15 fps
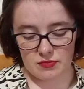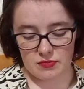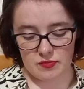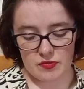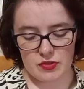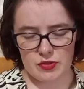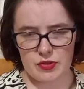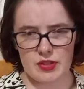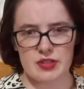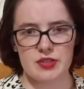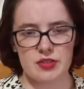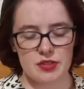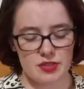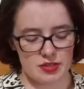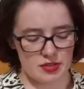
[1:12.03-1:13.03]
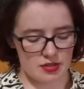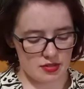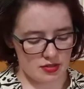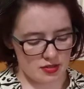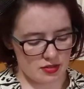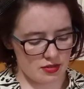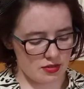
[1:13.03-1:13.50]
So
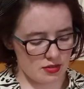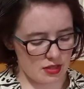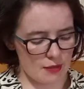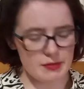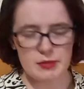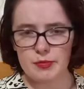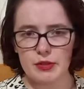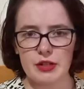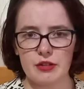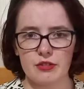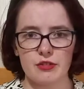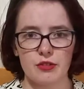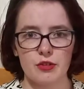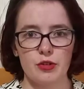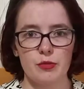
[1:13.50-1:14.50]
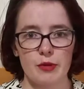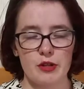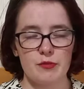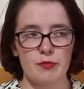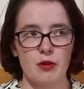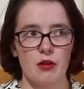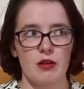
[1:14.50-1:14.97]
that was a pretty good amount
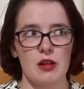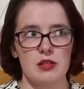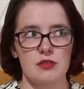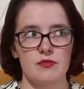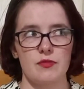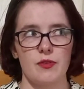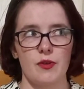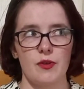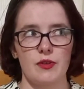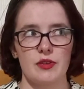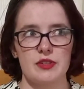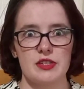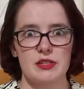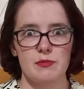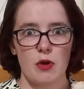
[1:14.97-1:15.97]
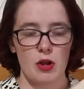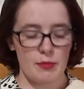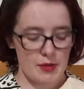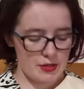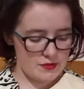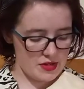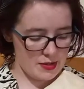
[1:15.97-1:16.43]
of progress for the small
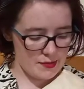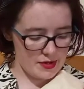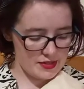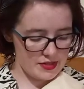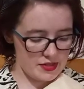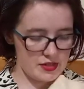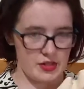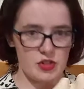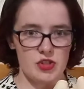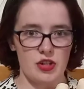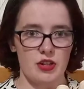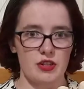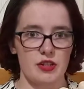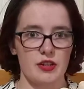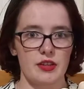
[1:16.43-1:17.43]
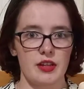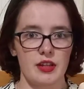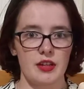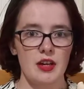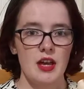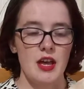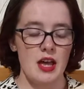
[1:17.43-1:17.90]
amount of time I stitched on it, I think.
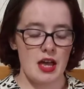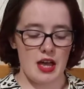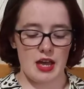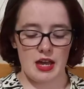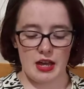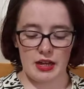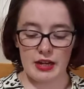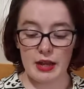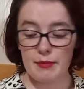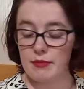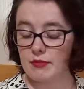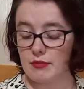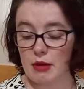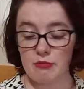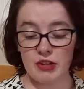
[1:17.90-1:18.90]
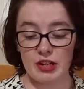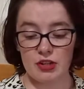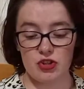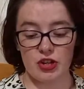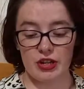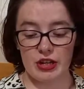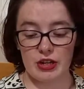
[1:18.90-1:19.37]
And I'm really
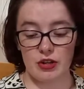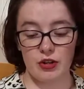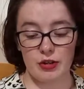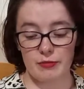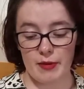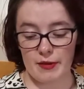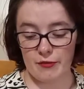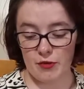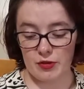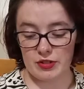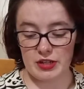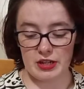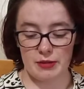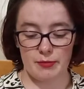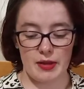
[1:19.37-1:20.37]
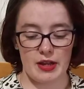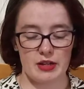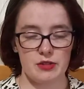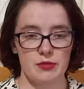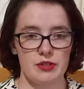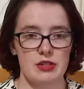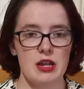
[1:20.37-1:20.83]
enjoying it, looking back forward to getting back
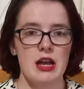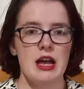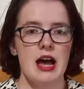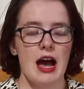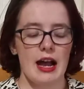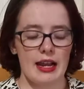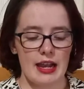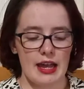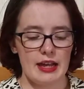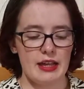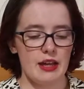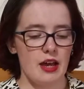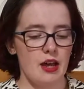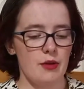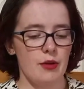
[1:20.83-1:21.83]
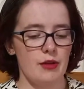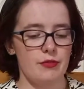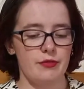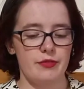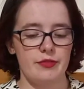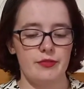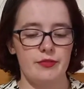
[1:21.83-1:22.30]
to it. I like how I
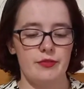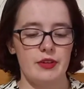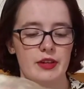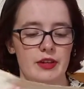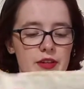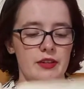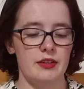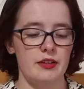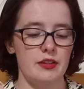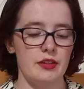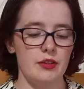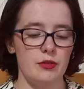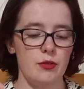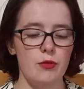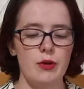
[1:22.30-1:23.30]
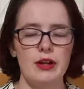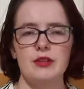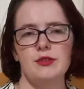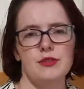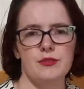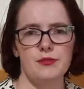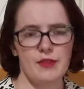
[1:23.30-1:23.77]
can, I'll do
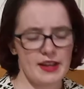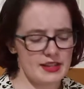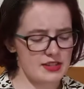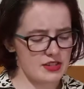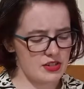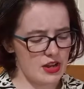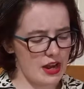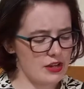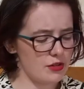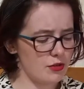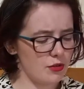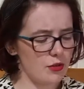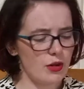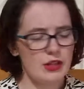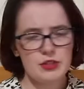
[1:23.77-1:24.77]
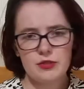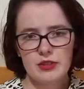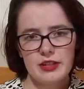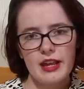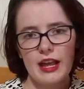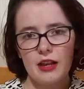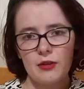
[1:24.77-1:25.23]
the face tonight, or I'll do the
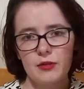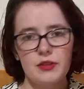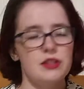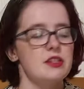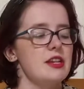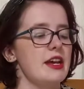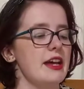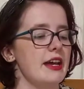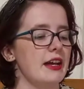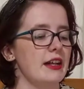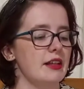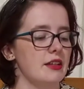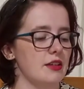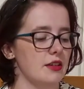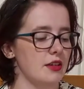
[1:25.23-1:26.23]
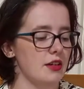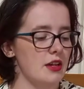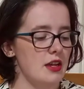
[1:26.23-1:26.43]
yellow on the tail, or